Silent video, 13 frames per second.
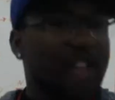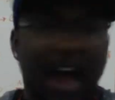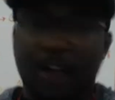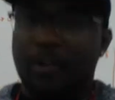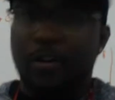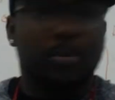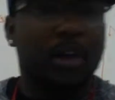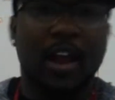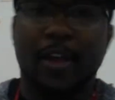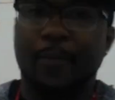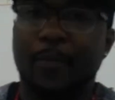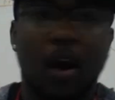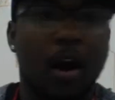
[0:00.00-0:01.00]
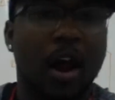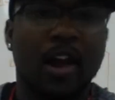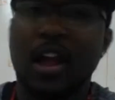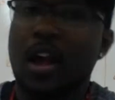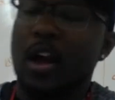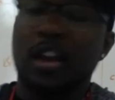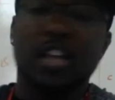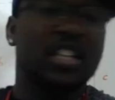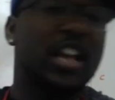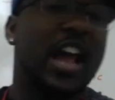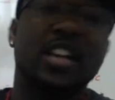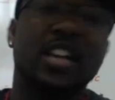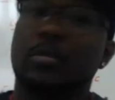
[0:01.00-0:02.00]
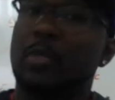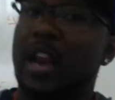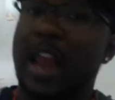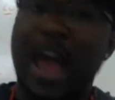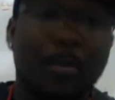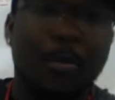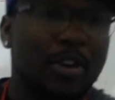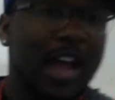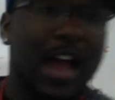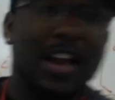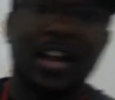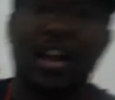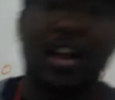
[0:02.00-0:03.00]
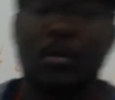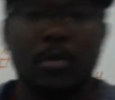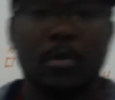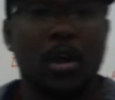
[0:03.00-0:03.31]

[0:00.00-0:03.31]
out of the play. All right. Unless he has some elaborate goddamn